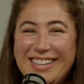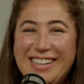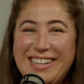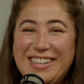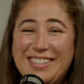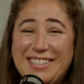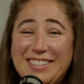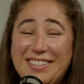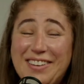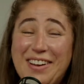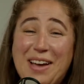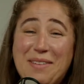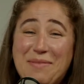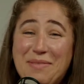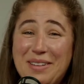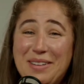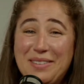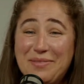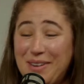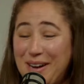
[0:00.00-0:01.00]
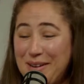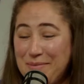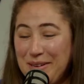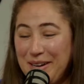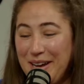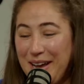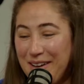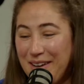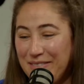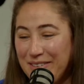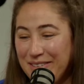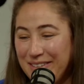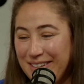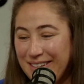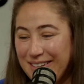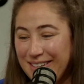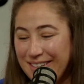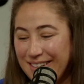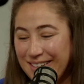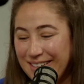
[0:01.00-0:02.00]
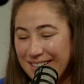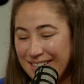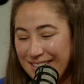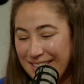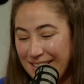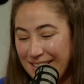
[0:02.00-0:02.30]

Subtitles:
It's so happy. We're happy to have you here.